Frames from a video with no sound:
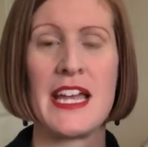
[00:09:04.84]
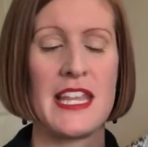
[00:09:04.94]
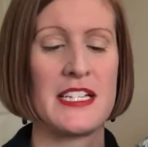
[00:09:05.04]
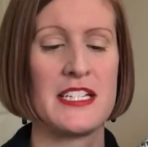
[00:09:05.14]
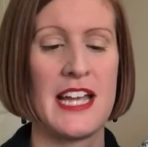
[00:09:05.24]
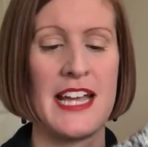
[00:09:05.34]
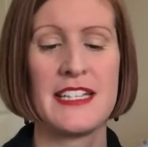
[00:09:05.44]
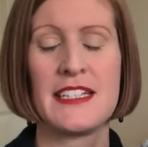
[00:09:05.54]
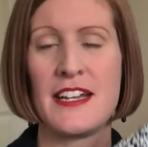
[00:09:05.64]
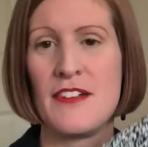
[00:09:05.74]
and then she
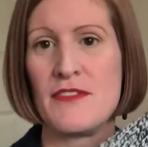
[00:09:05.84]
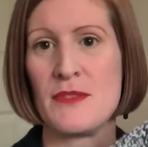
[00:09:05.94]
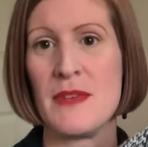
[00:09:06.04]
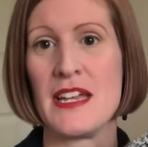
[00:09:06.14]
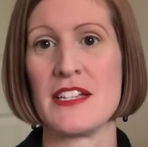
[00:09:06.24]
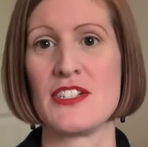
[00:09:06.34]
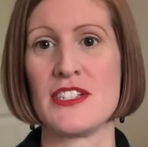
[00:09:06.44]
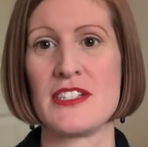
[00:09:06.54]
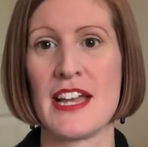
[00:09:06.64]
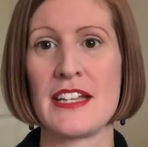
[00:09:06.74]
handed it over to me and she
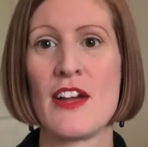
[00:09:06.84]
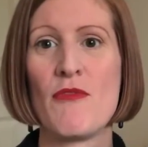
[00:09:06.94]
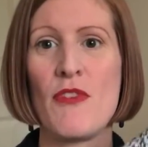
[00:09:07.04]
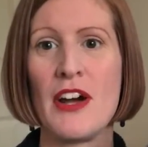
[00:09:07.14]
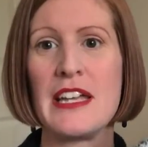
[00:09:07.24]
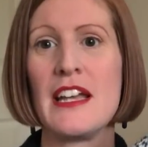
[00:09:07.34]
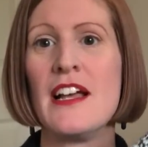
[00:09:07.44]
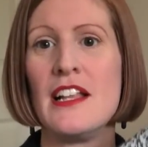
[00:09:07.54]
said, right,